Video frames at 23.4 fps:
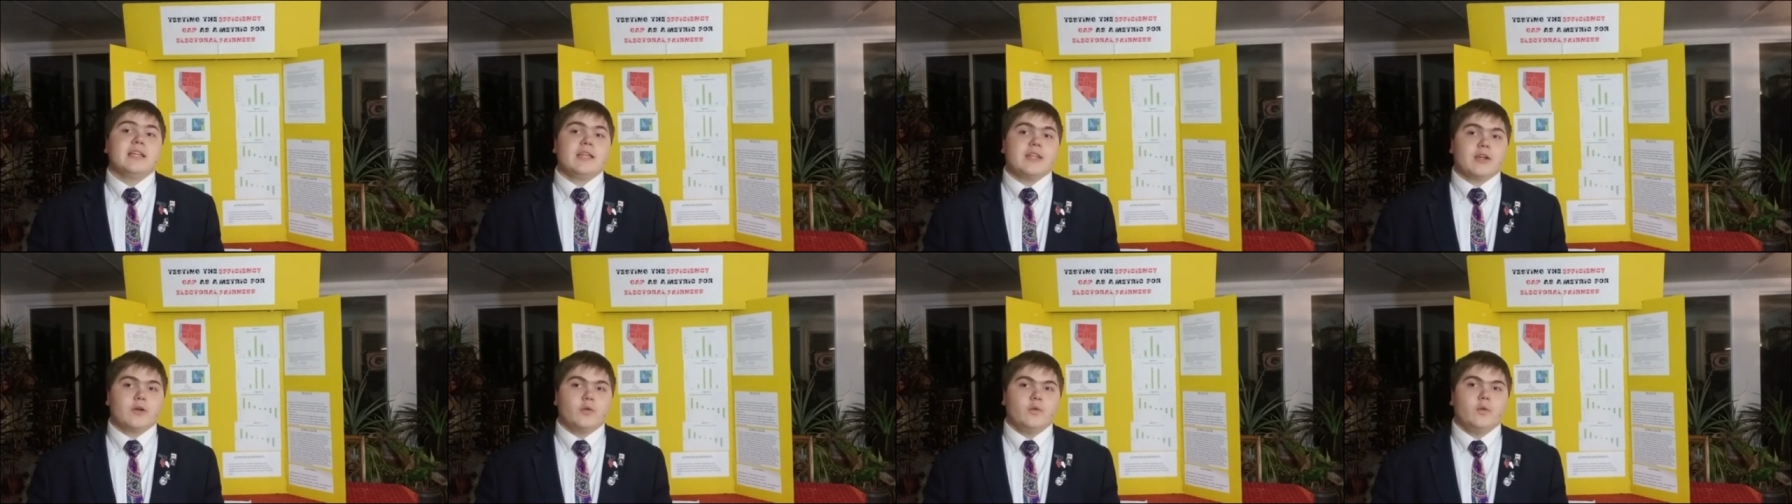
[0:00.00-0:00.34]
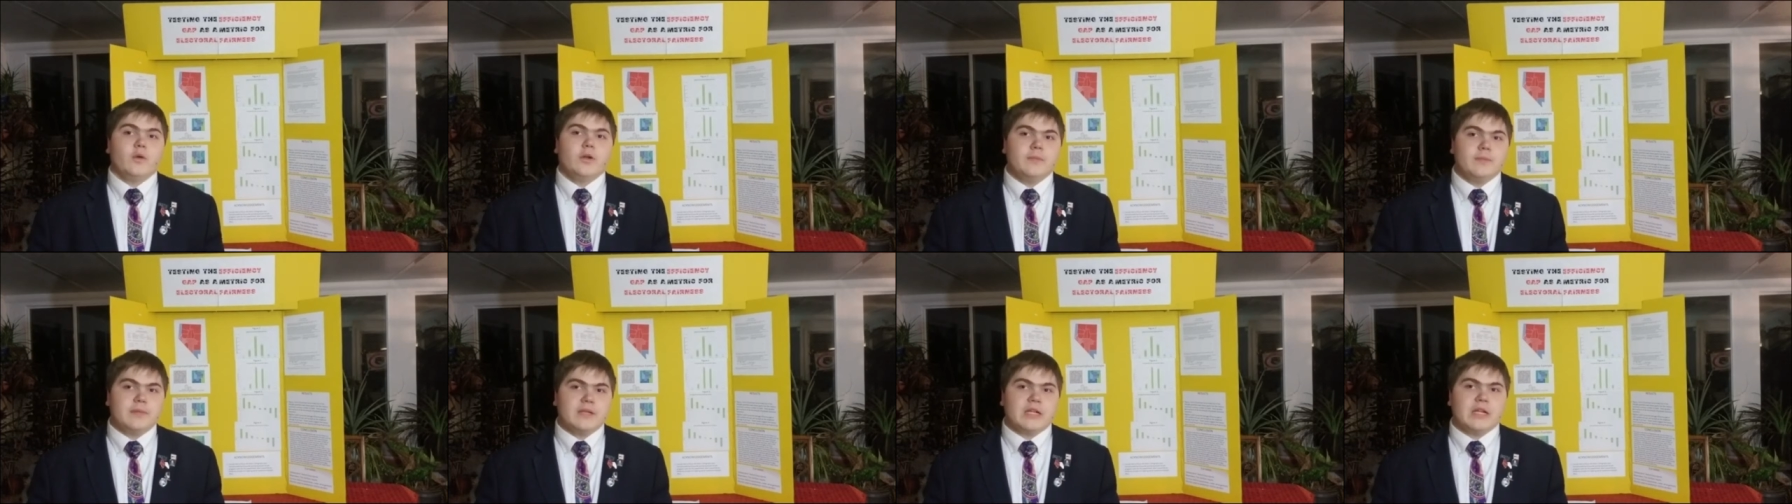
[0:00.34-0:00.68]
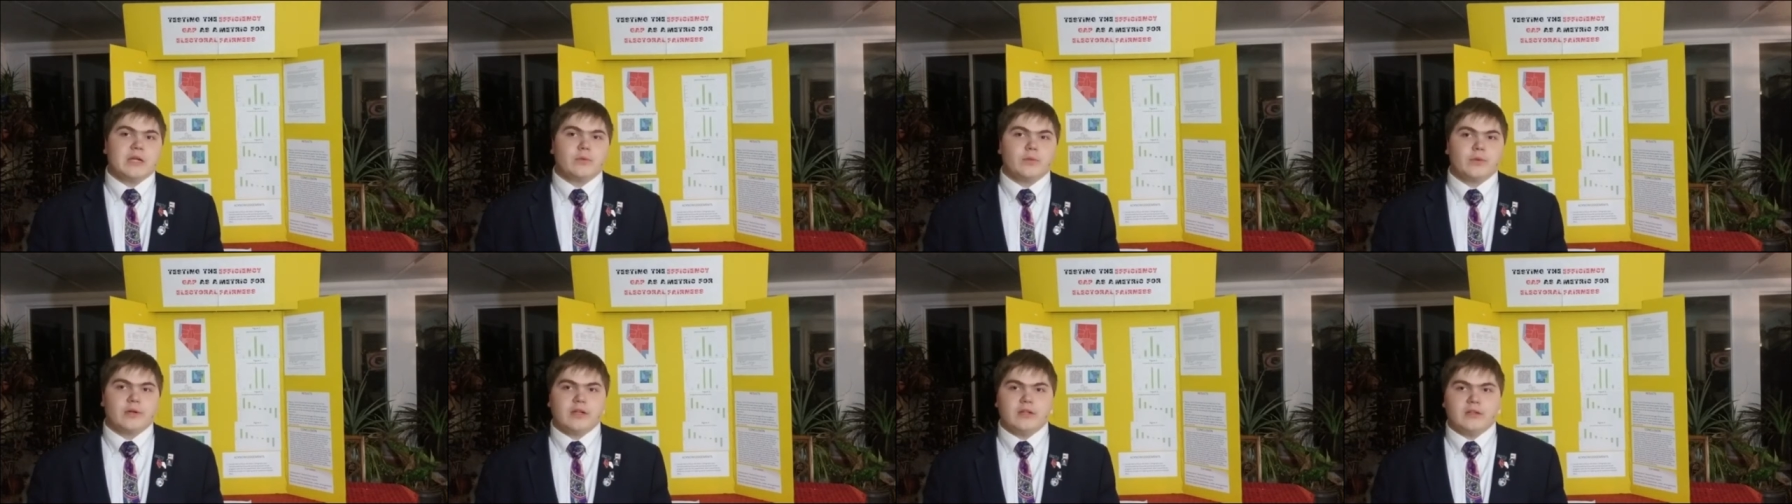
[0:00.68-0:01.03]
there would be
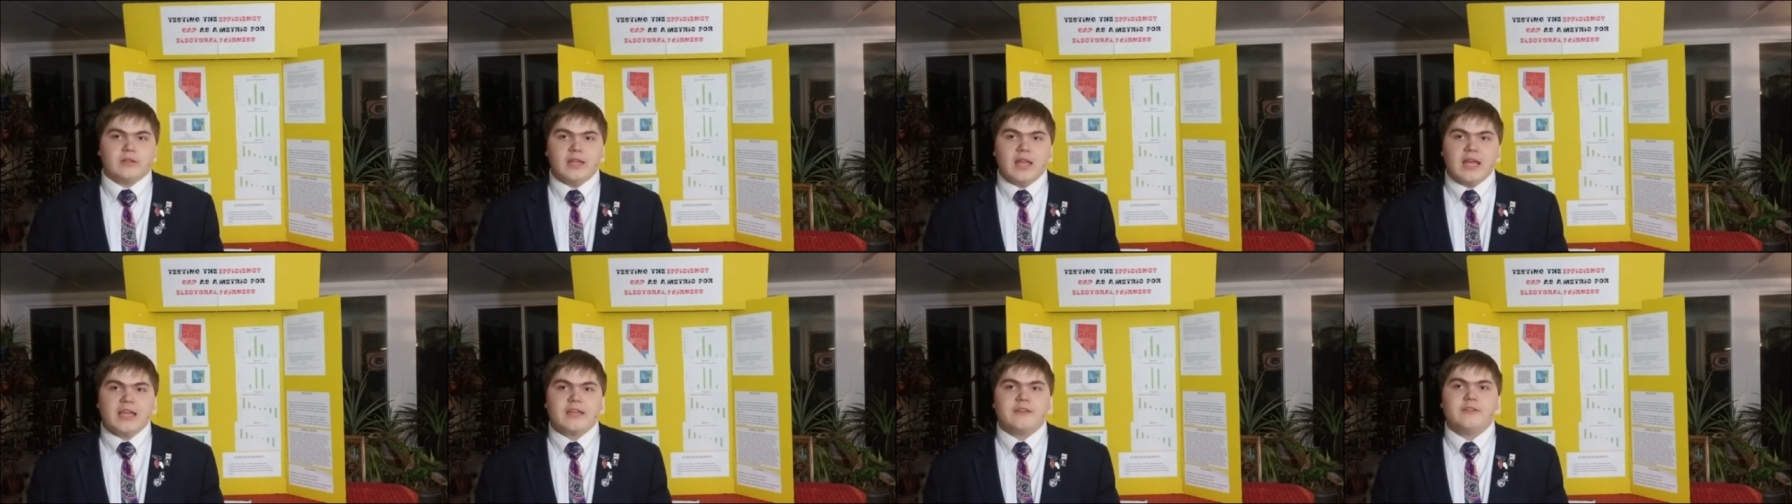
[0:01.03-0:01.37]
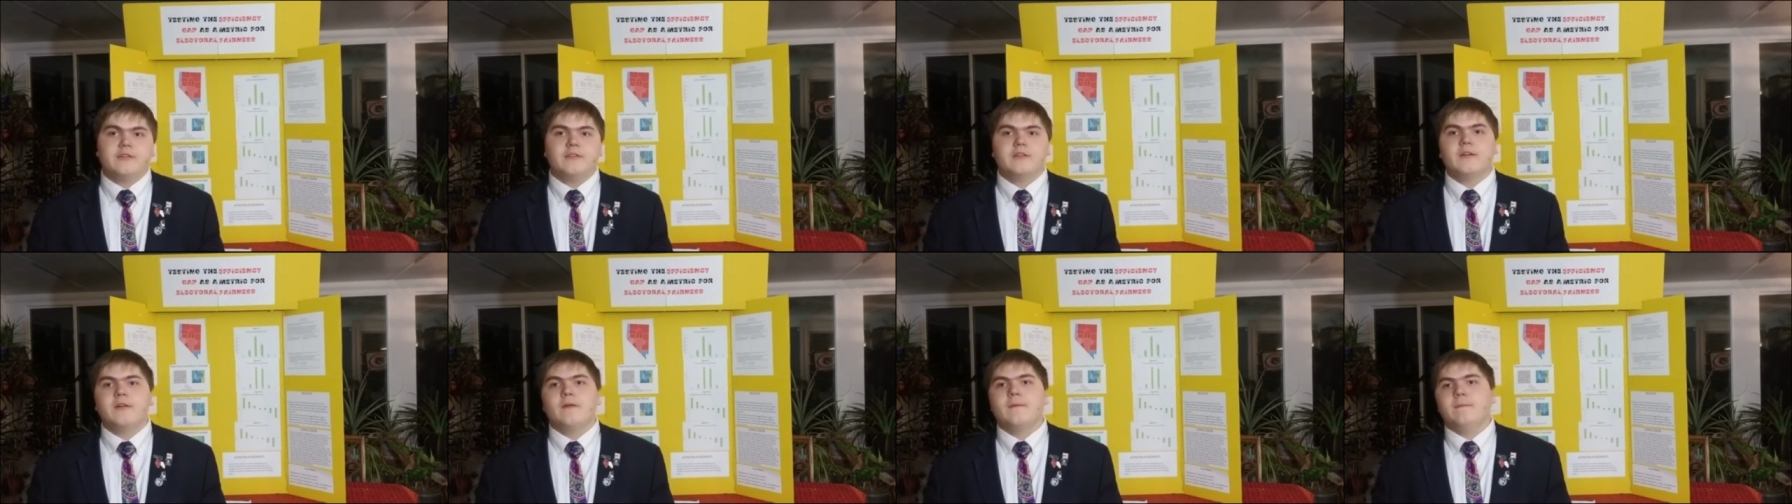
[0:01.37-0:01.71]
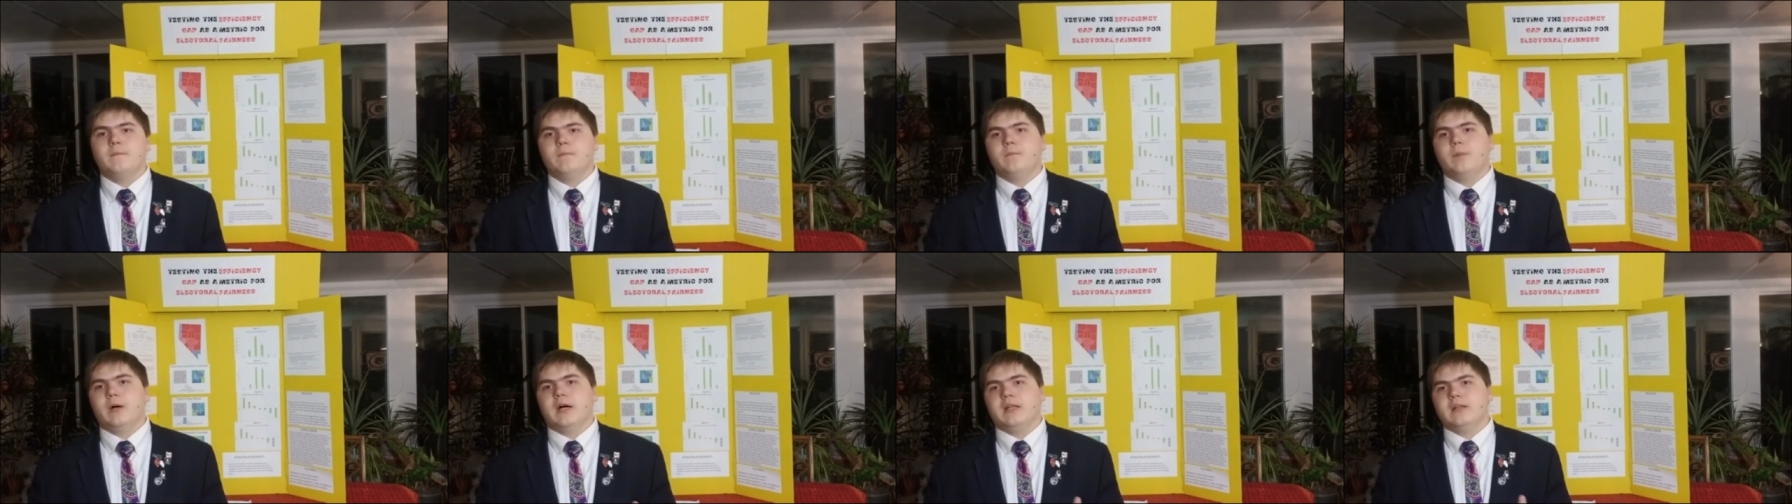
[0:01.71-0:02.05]
in real life,
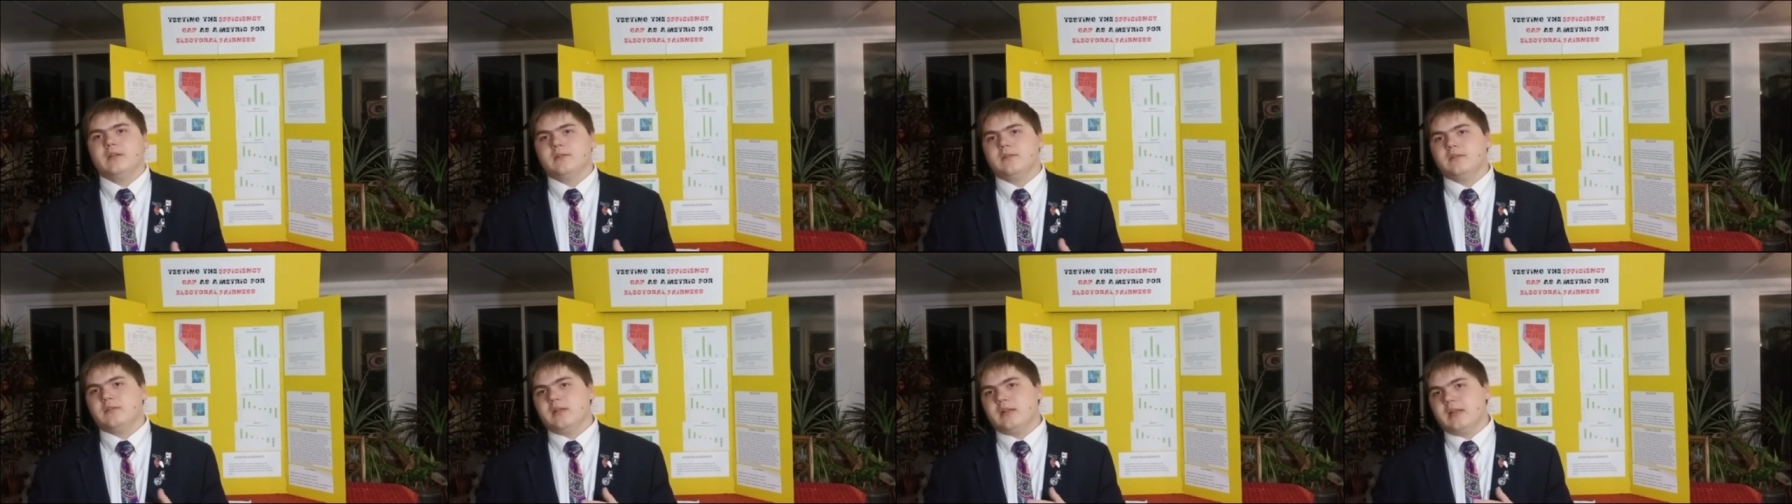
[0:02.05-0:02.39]
but